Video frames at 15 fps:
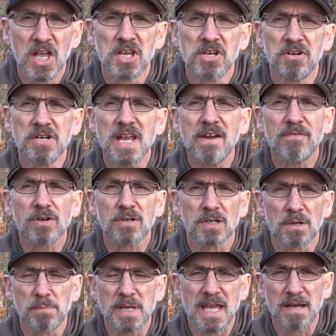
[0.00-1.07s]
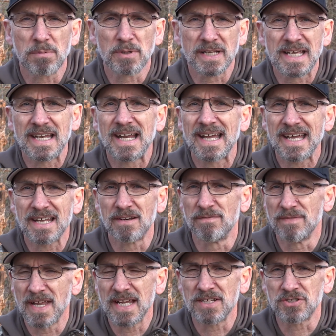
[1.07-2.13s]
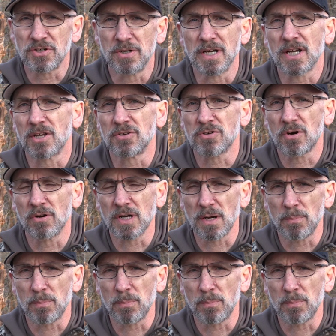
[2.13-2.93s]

You're never going to be able to get ahead of nature in controlling